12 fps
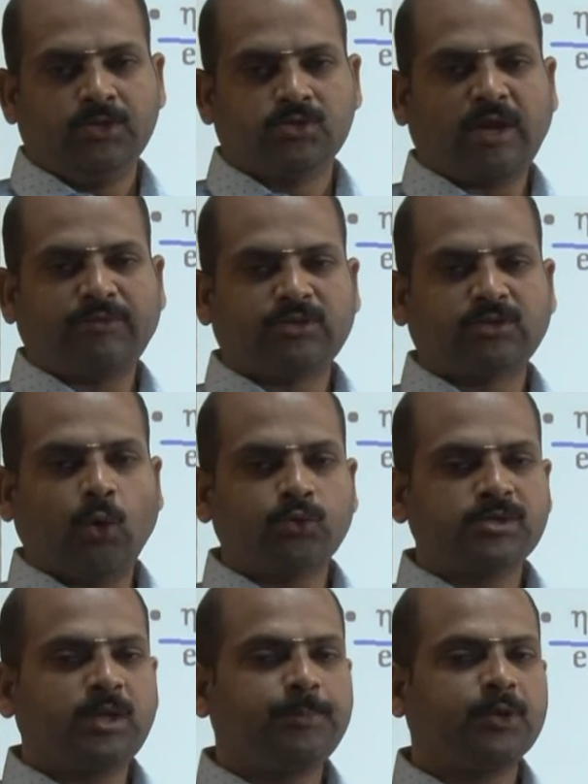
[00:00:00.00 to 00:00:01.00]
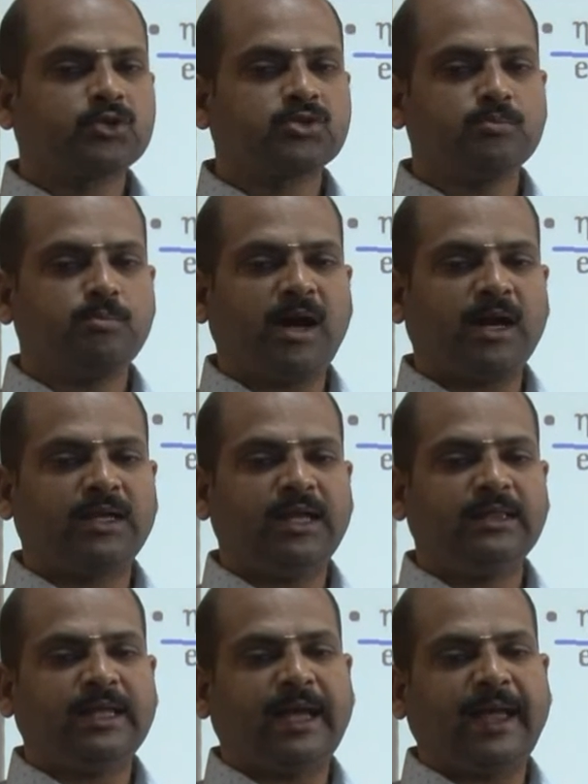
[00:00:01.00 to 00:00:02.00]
So, after 1000 epochs marking the